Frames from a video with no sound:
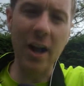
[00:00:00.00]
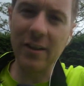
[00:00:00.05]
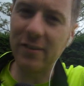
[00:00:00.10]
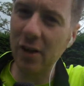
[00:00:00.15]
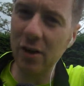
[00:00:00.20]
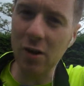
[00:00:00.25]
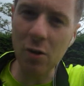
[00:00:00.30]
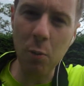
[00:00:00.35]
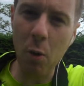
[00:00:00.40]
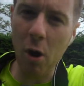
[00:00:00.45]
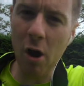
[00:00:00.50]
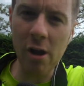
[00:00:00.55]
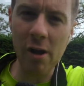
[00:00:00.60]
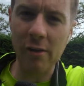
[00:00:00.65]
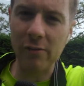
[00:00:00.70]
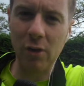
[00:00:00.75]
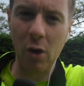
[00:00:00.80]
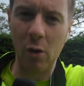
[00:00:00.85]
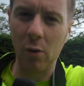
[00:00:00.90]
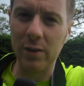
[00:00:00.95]
I don't know why
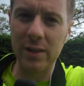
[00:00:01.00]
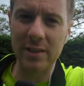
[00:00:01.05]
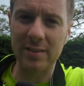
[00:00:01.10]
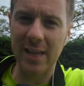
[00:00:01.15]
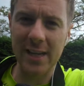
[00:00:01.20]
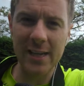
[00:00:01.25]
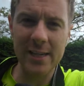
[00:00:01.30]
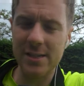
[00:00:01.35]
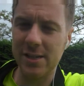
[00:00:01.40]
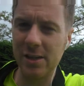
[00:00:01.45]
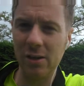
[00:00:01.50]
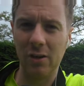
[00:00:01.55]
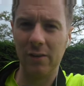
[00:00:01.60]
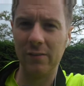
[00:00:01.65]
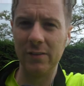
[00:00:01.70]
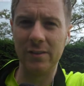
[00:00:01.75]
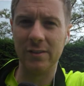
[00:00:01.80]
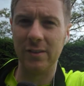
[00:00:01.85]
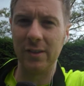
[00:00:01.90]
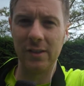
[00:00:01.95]
I've got all this energy all
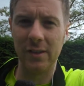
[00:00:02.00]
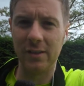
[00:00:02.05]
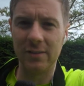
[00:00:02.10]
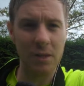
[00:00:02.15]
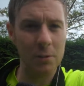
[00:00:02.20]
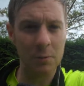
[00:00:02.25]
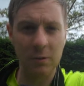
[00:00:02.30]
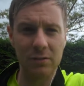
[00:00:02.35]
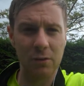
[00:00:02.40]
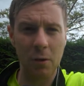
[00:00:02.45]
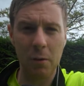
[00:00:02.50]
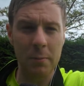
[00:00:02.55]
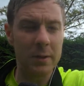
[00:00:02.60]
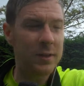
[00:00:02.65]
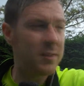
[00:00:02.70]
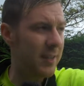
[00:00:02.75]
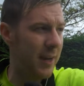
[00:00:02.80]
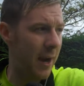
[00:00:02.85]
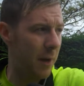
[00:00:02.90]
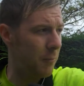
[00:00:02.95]
of a sudden. I don't know what's wrong with me
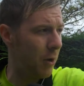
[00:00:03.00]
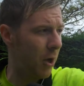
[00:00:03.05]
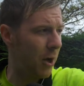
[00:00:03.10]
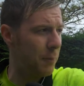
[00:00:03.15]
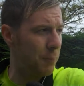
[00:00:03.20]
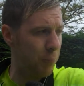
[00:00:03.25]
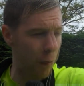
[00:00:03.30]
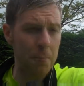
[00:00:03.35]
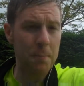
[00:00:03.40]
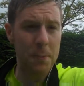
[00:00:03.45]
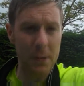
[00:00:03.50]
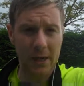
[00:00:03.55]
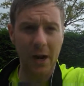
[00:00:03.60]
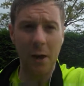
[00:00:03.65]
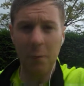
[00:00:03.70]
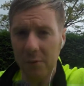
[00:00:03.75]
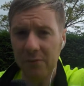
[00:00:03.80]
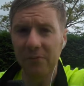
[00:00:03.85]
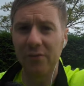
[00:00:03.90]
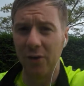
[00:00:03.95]
today. I'm like proper
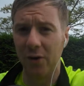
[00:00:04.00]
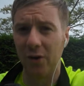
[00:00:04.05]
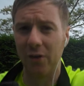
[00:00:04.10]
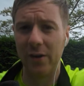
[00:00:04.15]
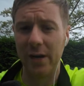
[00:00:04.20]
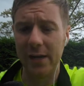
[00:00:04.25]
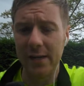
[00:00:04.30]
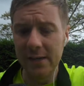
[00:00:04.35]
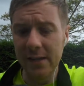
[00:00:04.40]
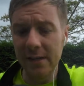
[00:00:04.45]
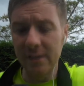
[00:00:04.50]
going for it.